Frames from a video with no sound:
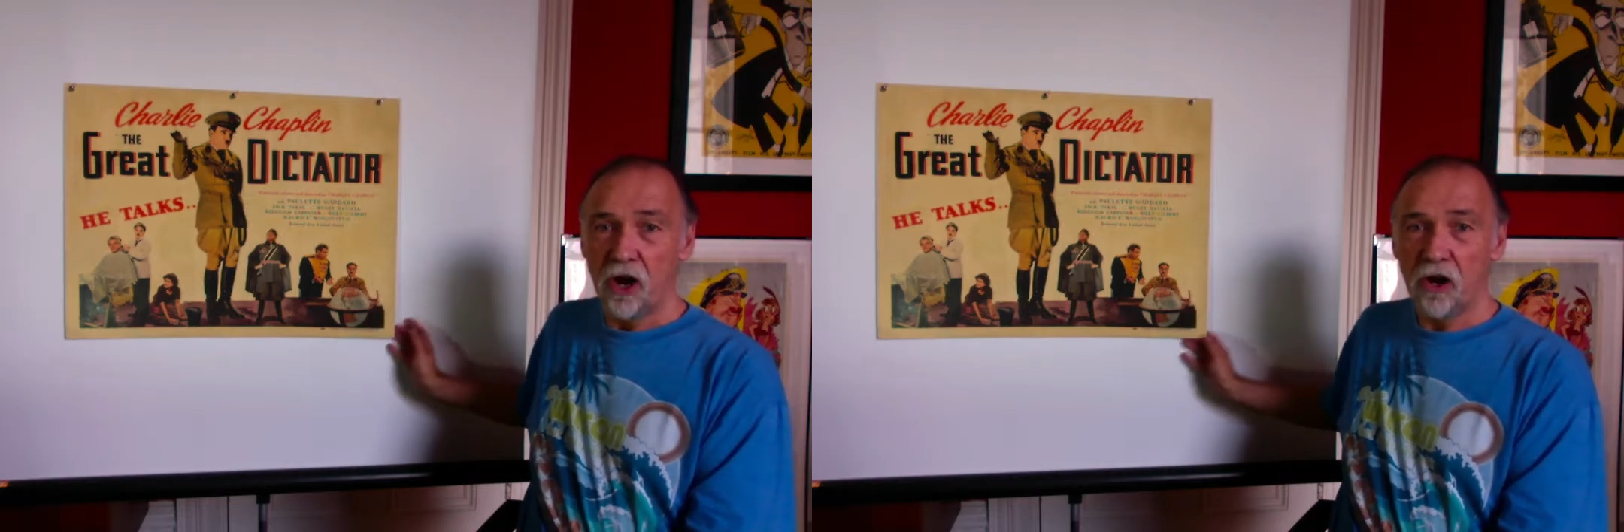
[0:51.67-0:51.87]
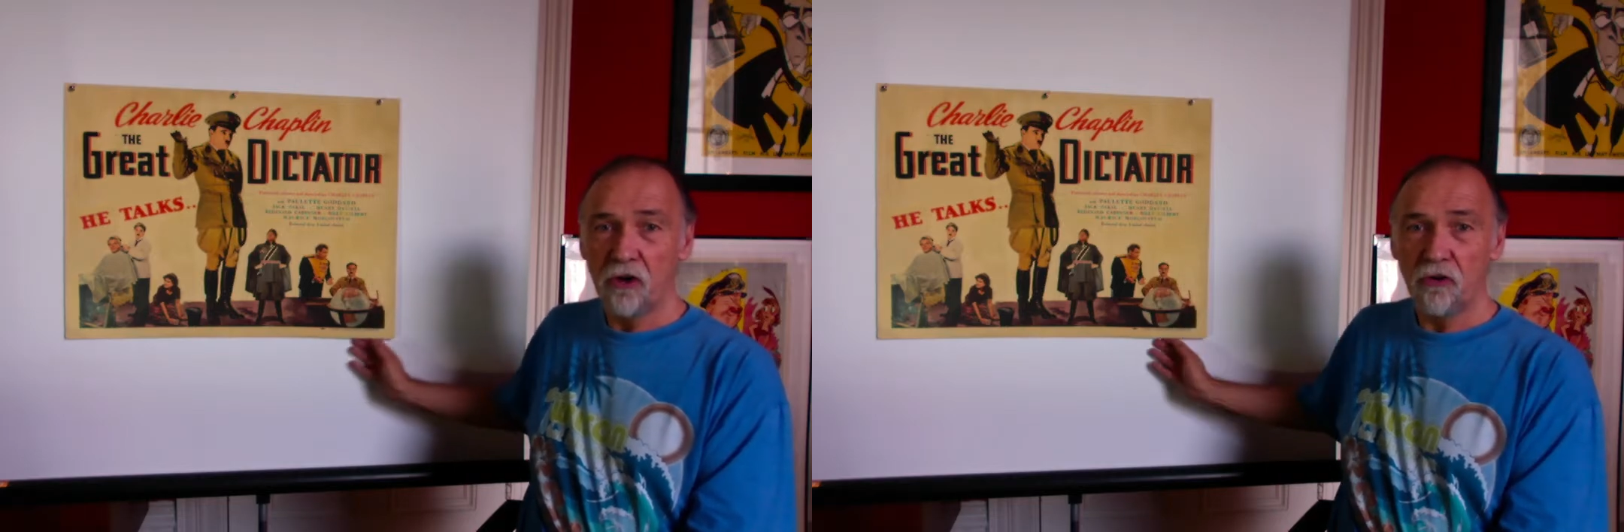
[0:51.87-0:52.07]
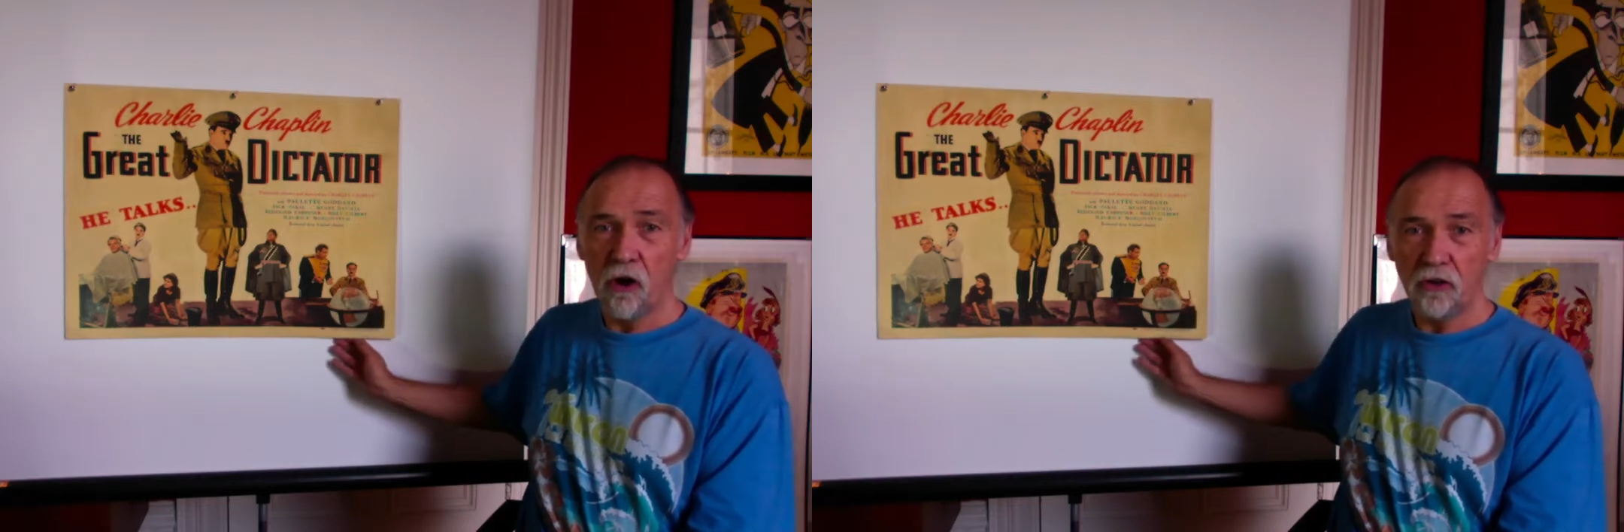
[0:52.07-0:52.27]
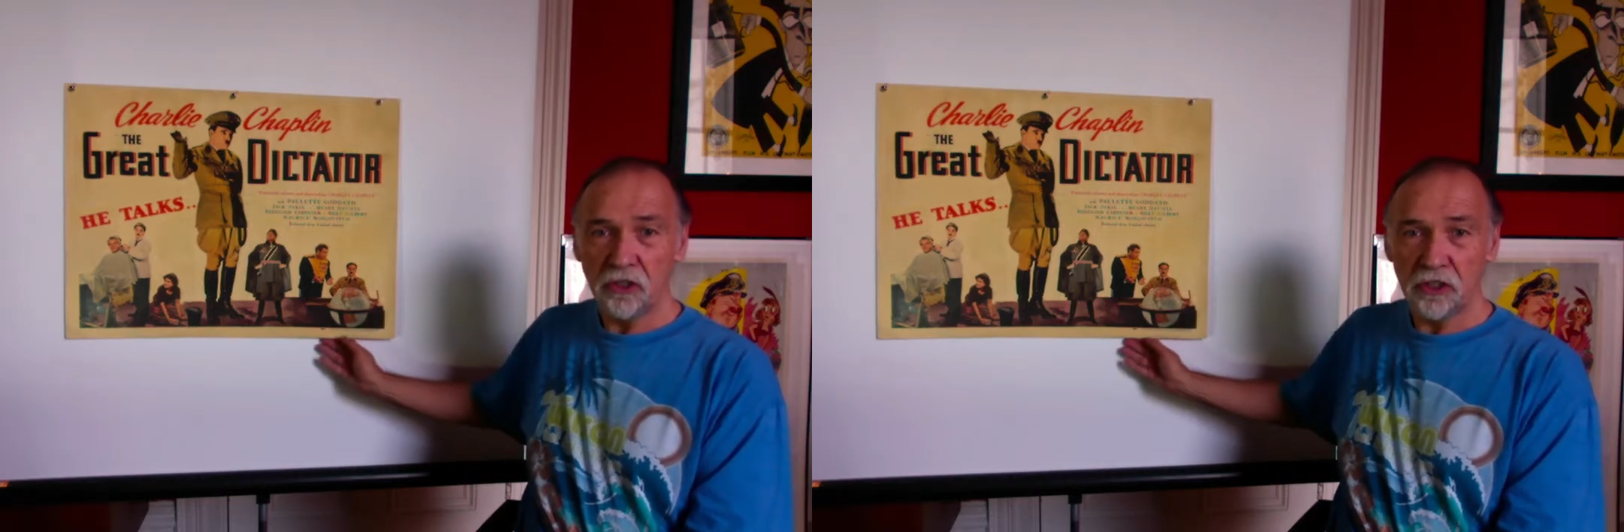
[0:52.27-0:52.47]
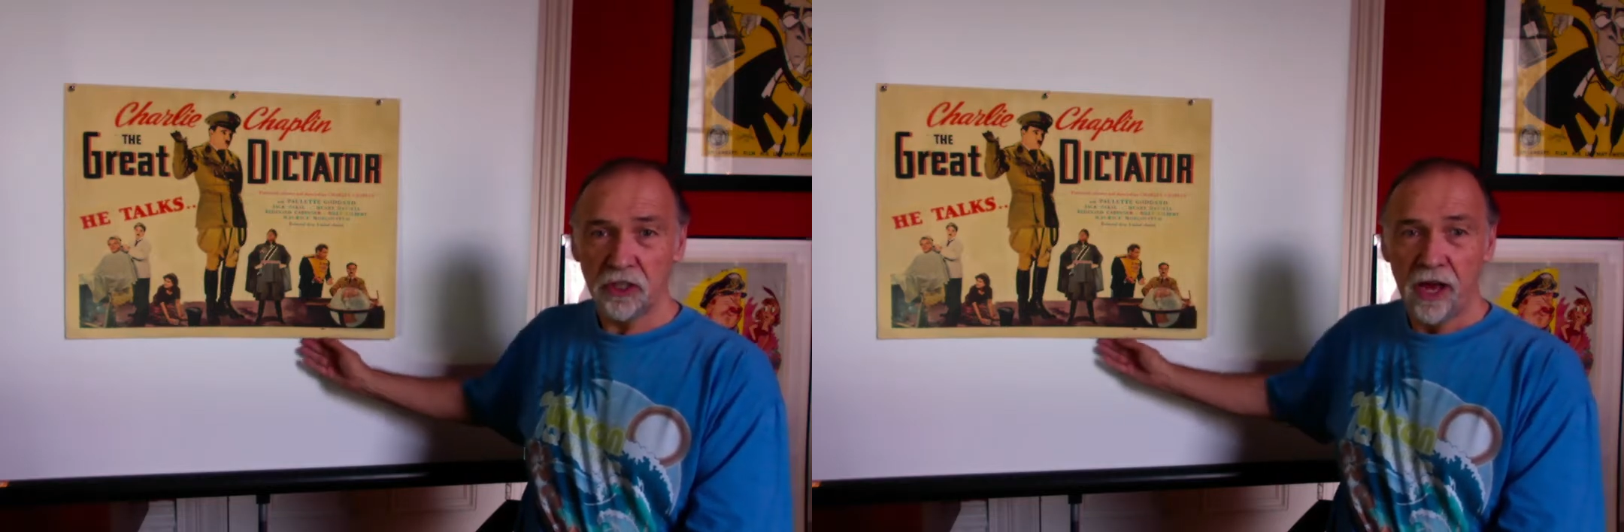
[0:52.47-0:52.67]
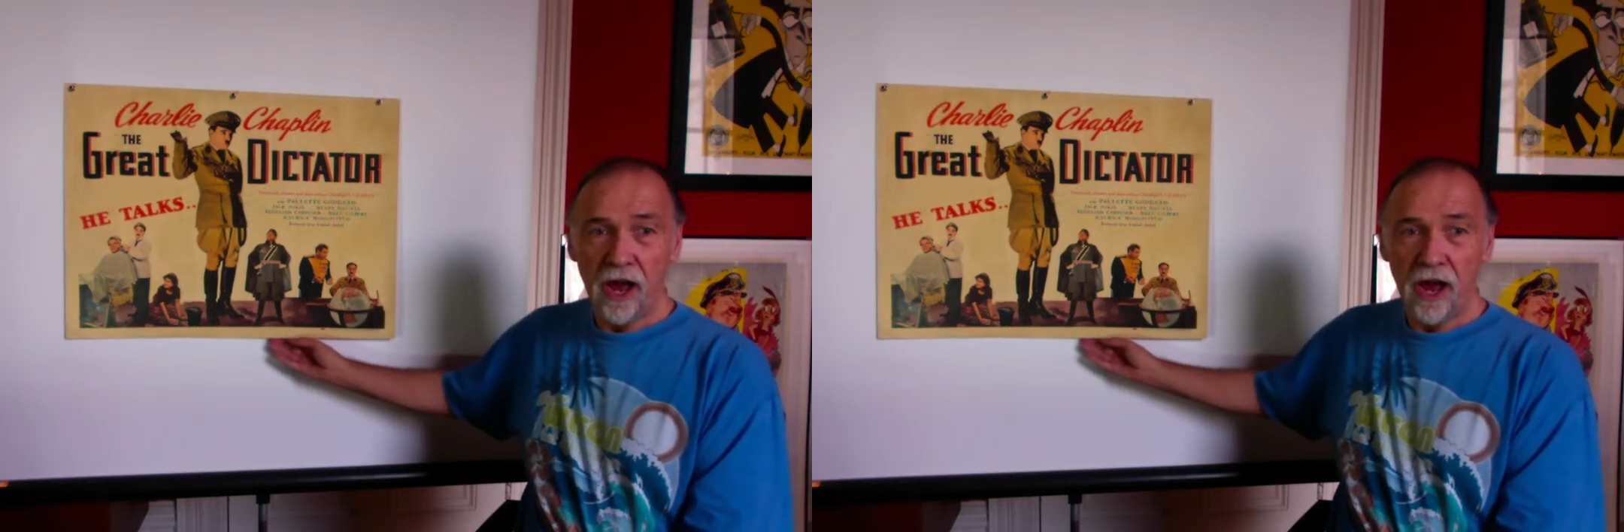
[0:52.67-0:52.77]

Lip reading: across